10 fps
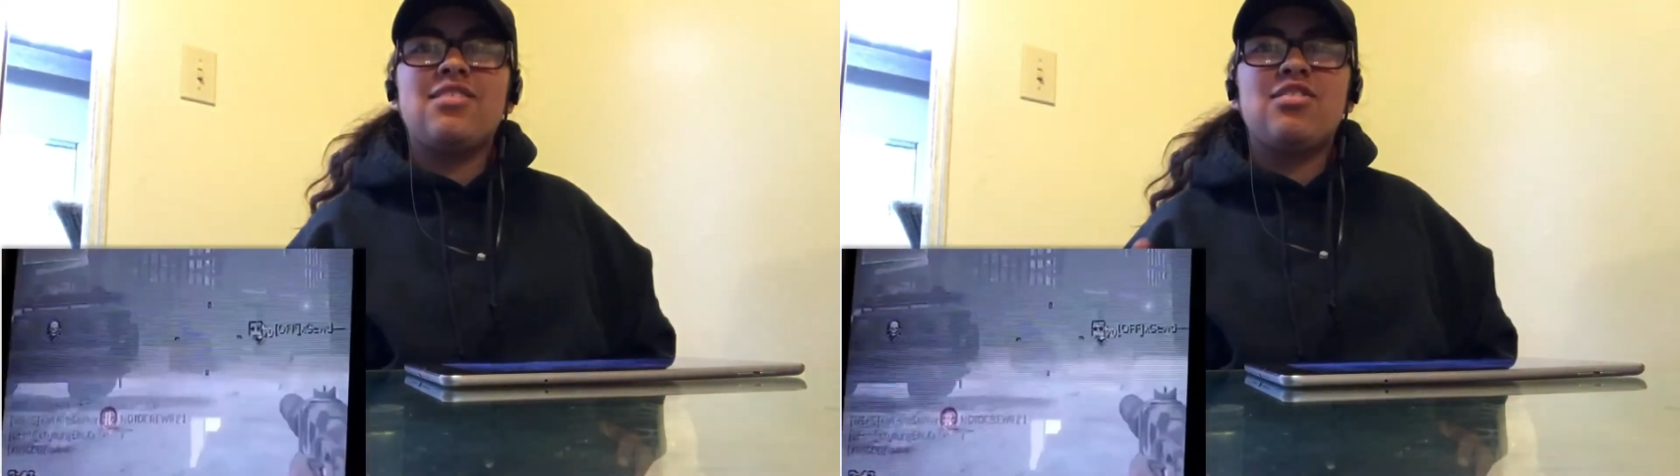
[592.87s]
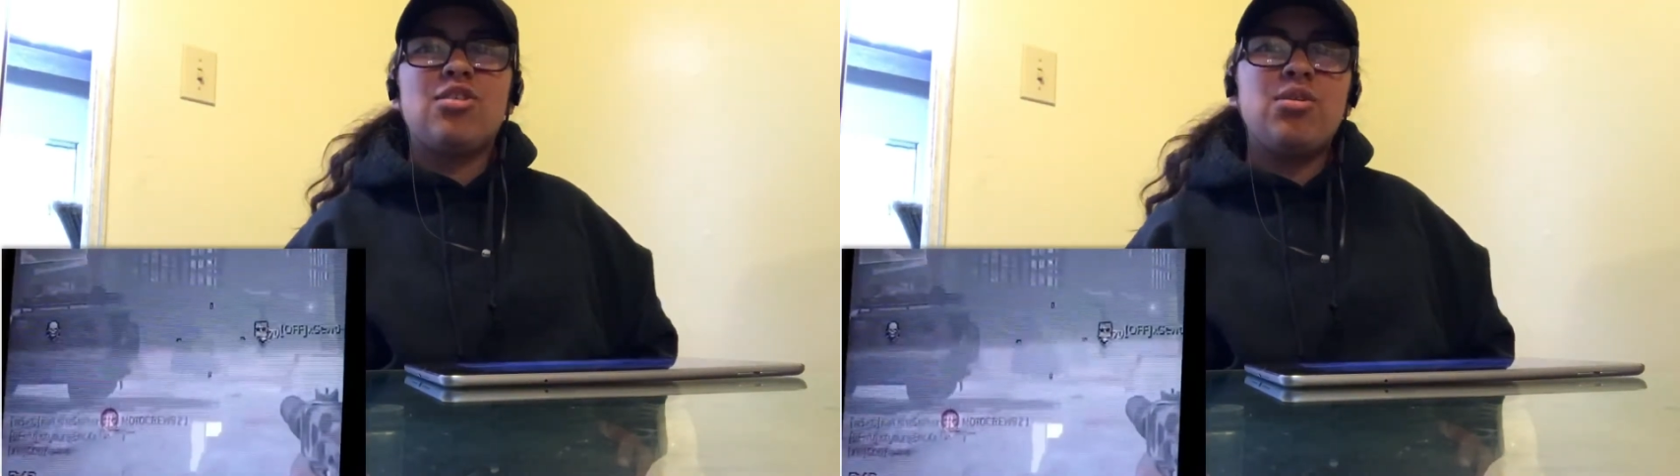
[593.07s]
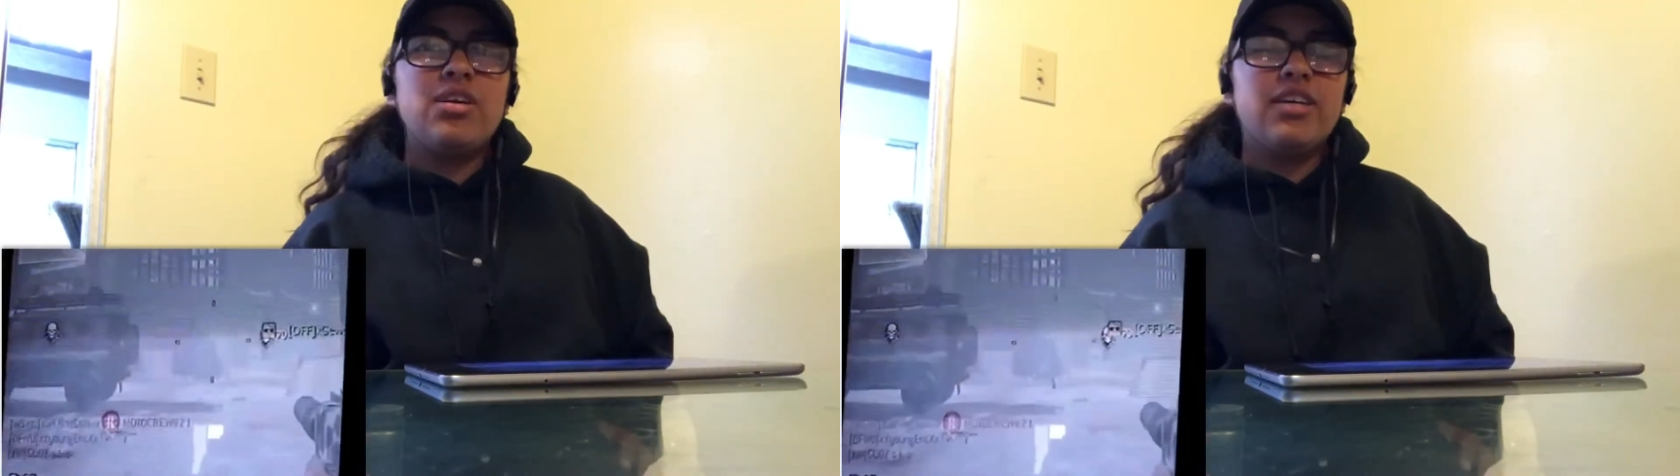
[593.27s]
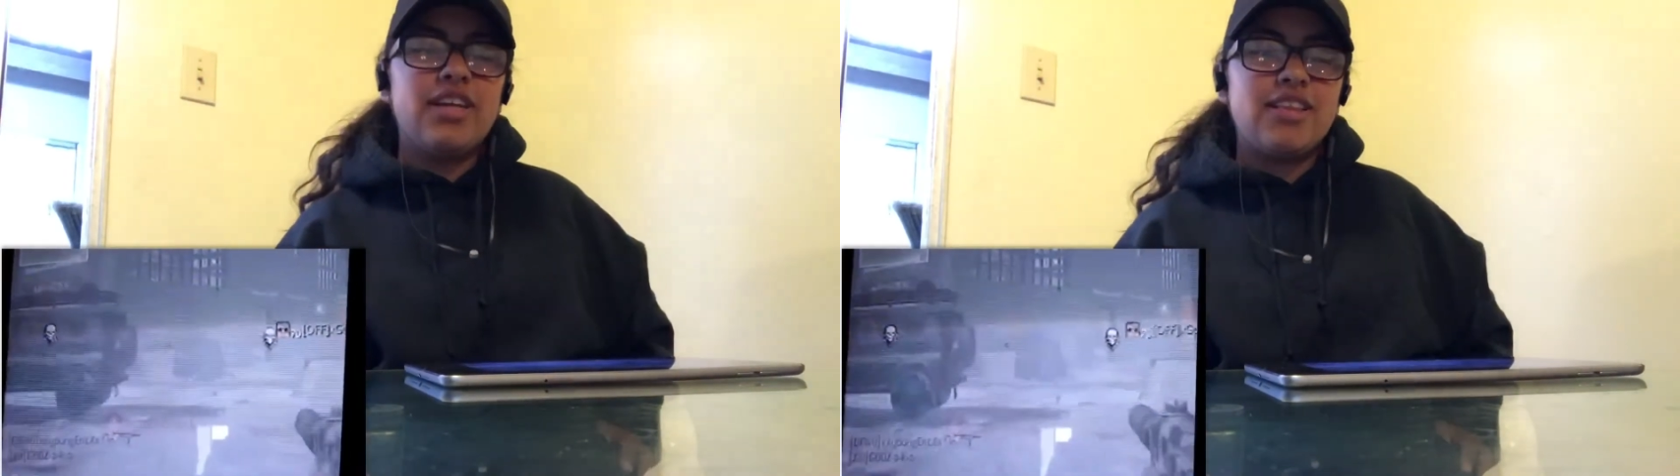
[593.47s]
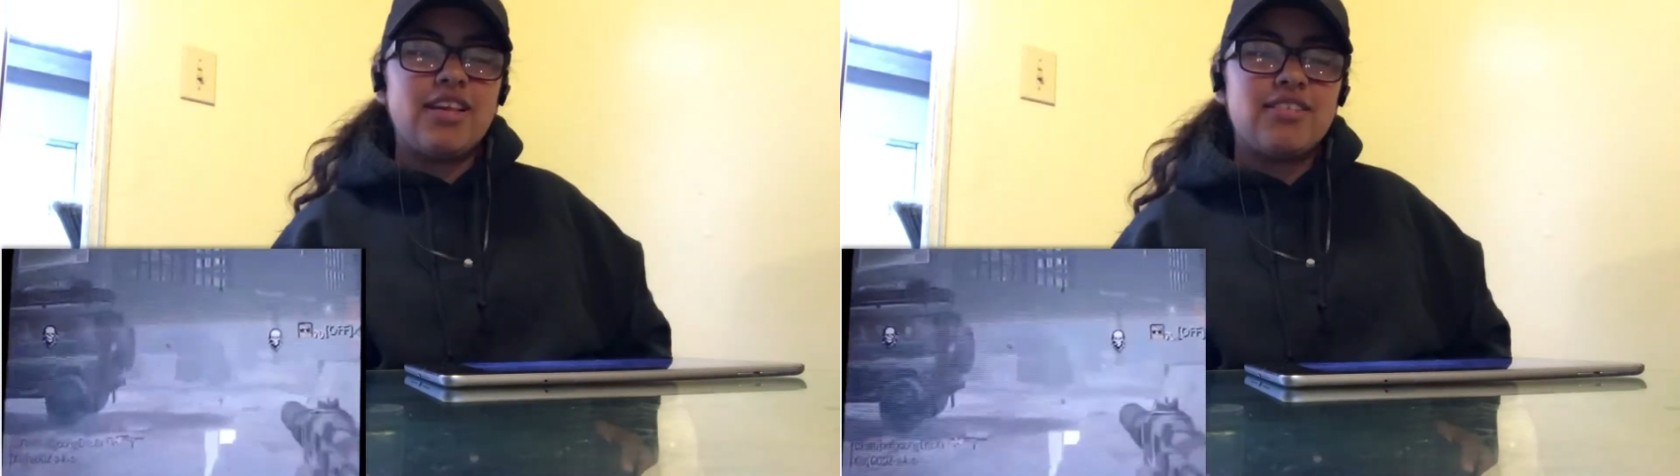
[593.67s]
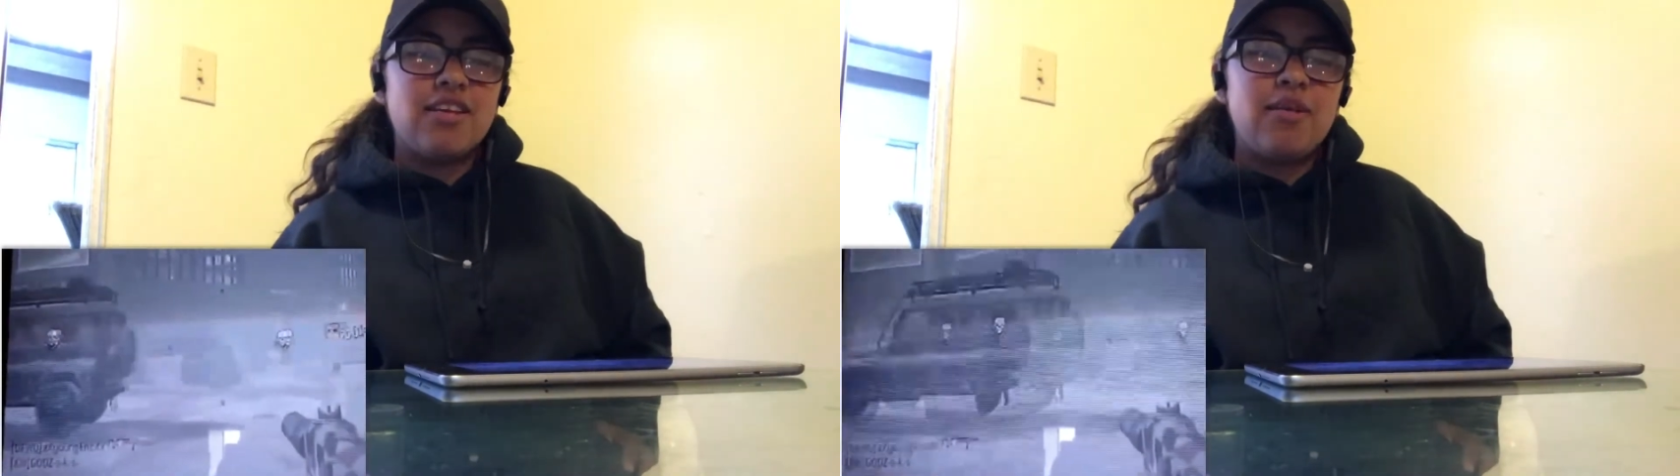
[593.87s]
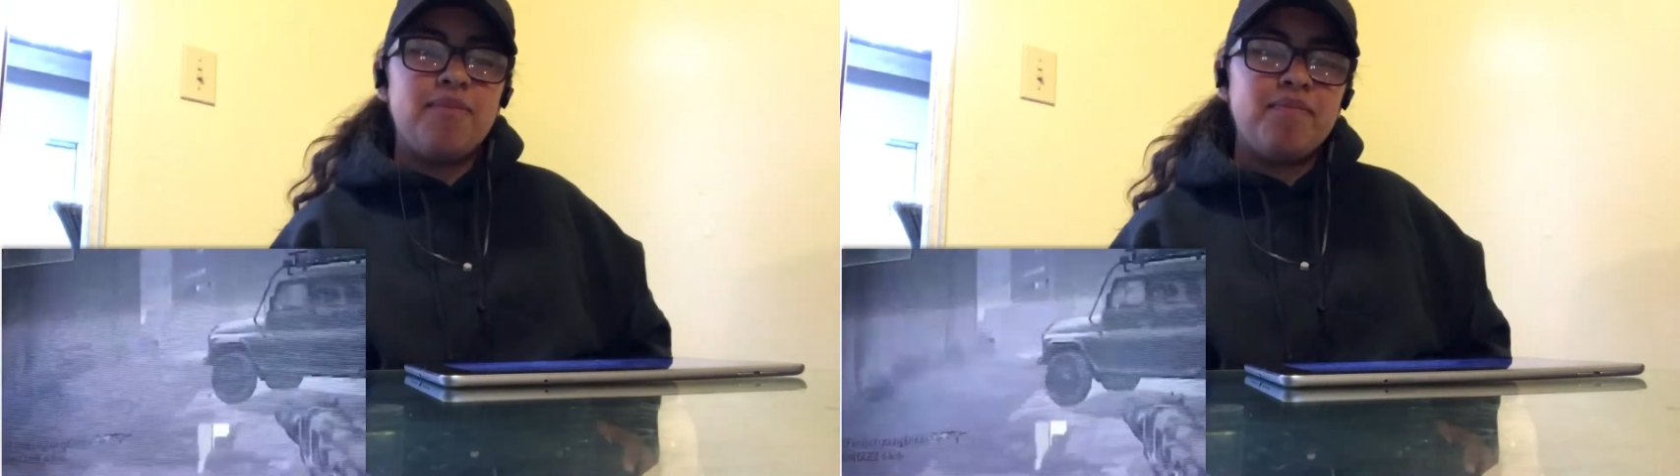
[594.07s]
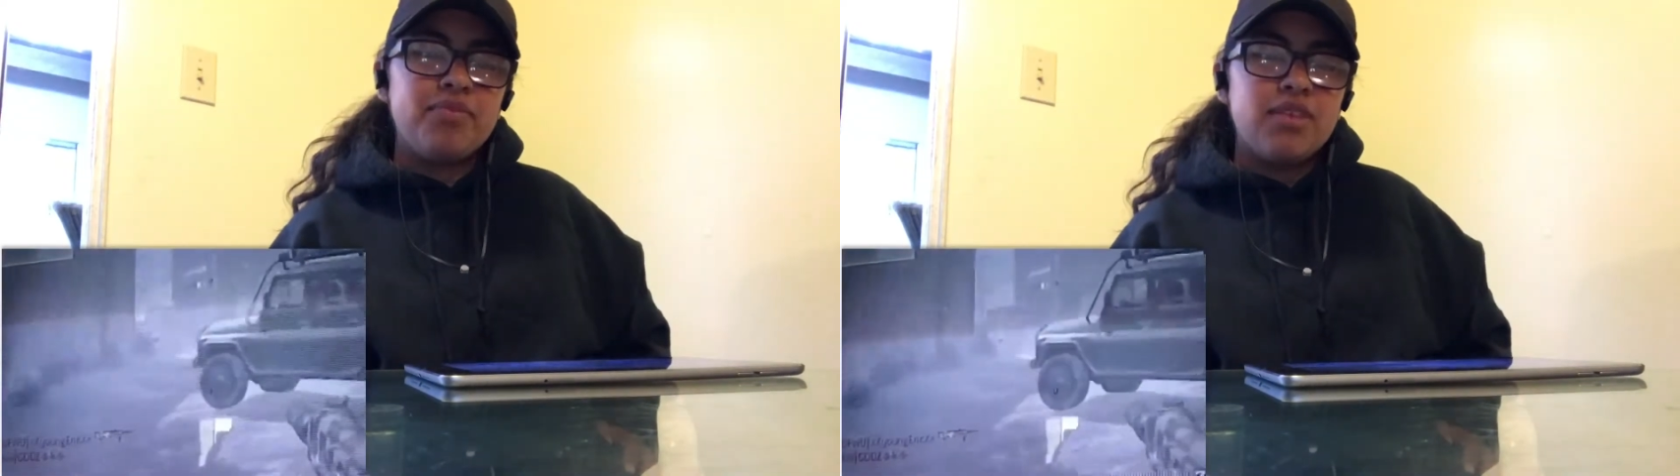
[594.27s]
so good at that time.